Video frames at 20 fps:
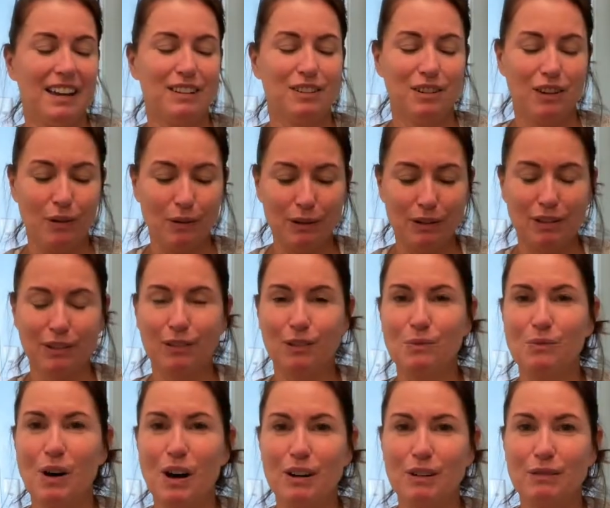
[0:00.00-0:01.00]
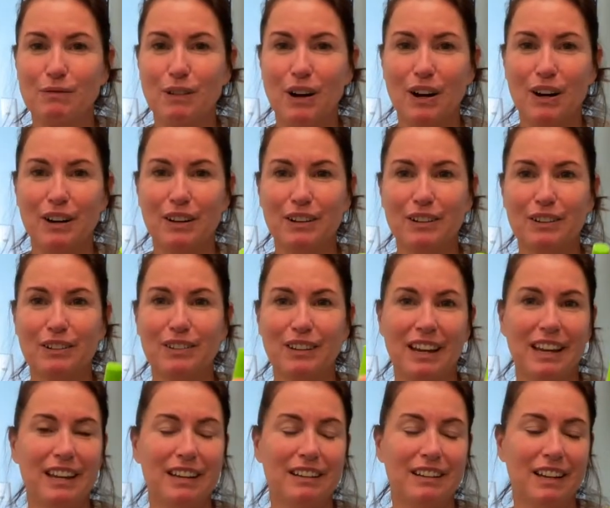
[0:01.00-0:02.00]
going to some waterfalls
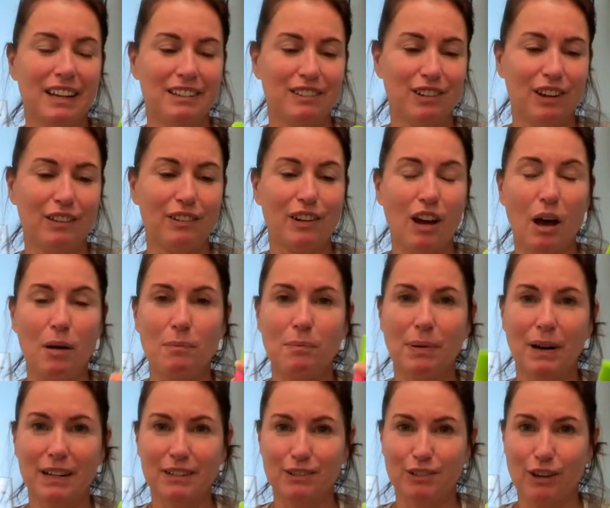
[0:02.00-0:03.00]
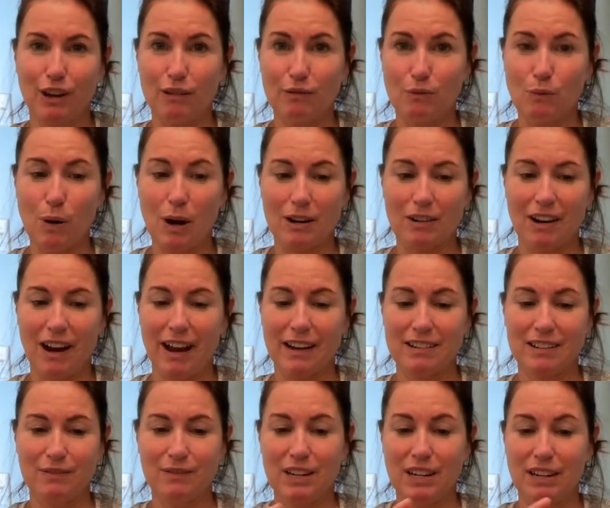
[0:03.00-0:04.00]
and just a bunch of water
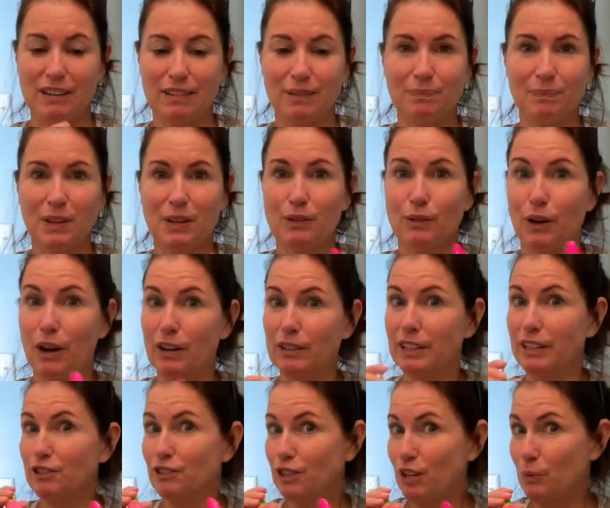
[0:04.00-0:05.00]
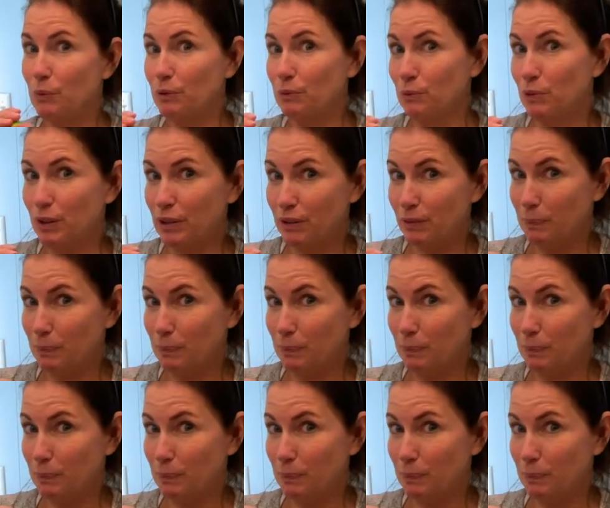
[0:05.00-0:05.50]
activities. So I'll let you know what works